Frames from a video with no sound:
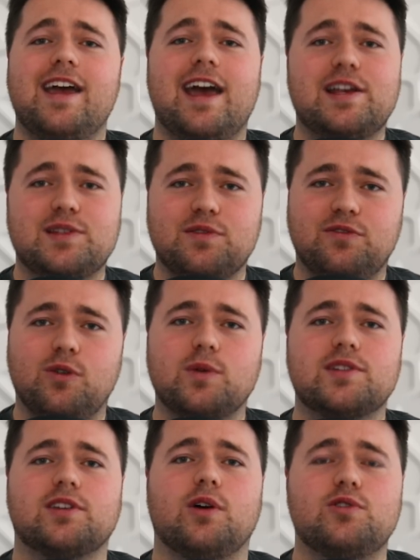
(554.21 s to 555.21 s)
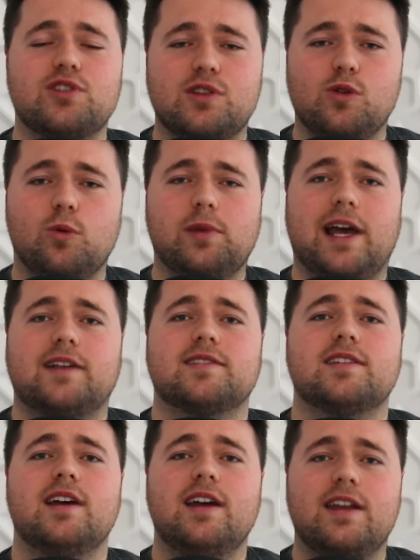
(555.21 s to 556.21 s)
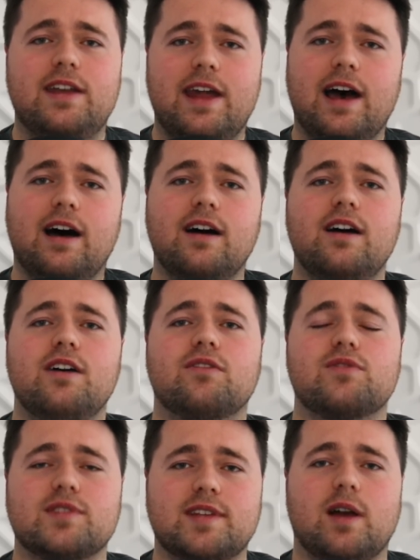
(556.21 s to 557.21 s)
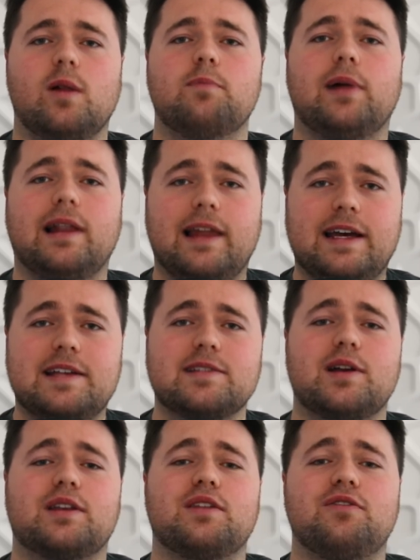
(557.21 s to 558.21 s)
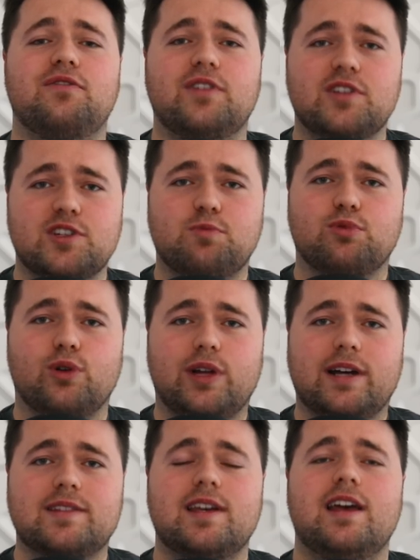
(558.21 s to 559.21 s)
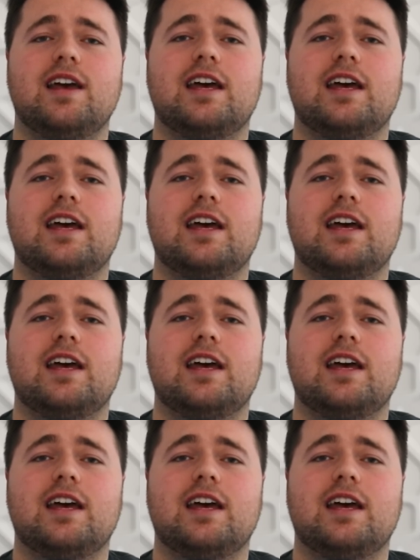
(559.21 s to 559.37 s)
as the forwards coach of the All Blacks. Now, Frizell plays like the finished product.